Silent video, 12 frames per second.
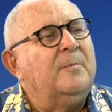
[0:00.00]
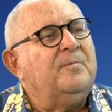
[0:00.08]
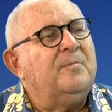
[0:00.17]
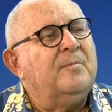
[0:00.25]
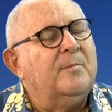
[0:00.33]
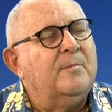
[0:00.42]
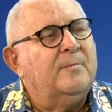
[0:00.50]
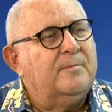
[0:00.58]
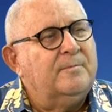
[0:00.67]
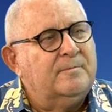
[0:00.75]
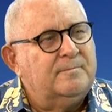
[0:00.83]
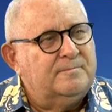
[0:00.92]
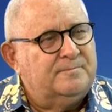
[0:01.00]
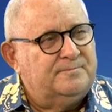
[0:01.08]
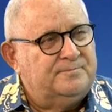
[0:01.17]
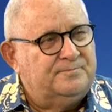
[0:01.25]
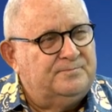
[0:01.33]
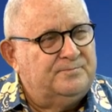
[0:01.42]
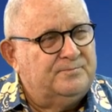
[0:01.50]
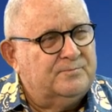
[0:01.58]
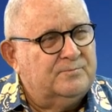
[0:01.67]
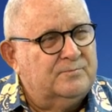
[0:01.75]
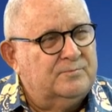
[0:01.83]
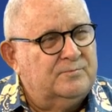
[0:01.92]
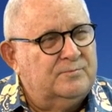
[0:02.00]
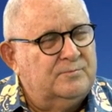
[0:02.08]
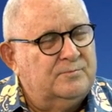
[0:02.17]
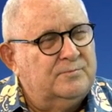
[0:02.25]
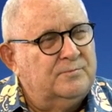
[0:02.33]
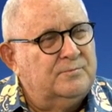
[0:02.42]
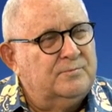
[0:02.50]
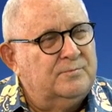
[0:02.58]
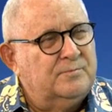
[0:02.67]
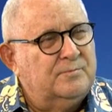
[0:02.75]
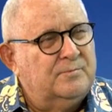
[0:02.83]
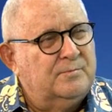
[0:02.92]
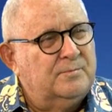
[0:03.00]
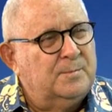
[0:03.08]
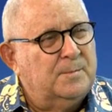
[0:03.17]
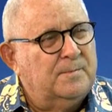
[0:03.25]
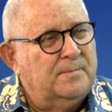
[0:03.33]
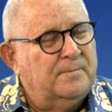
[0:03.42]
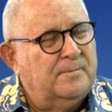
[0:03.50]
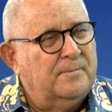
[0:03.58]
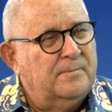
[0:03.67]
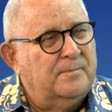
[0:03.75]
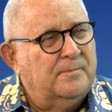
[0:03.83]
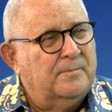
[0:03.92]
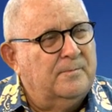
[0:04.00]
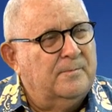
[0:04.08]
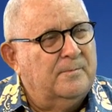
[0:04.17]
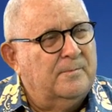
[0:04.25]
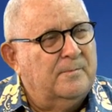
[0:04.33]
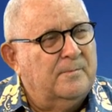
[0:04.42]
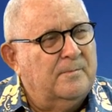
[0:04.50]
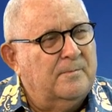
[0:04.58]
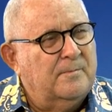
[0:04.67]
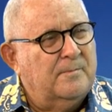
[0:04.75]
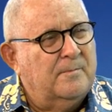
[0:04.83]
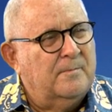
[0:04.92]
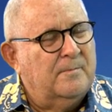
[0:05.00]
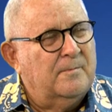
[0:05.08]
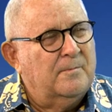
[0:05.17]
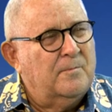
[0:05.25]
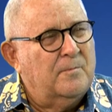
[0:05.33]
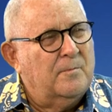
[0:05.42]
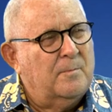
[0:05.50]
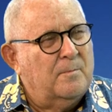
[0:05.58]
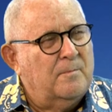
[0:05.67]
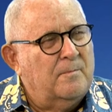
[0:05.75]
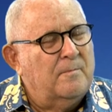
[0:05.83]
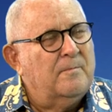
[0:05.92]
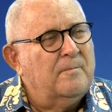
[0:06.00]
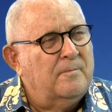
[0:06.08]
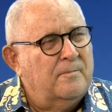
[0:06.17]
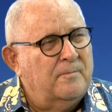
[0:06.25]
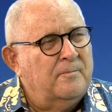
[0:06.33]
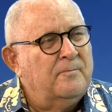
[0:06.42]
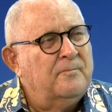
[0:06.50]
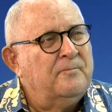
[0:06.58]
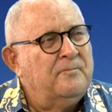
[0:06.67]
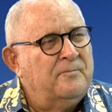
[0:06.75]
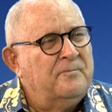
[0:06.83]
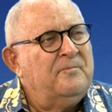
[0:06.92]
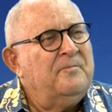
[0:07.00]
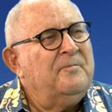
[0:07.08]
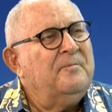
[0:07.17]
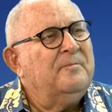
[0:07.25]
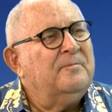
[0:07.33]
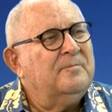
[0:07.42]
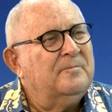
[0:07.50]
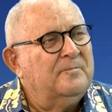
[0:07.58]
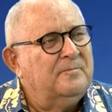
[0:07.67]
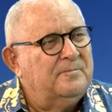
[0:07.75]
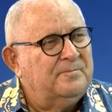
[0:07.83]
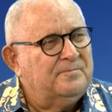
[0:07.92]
The person shown says nothing.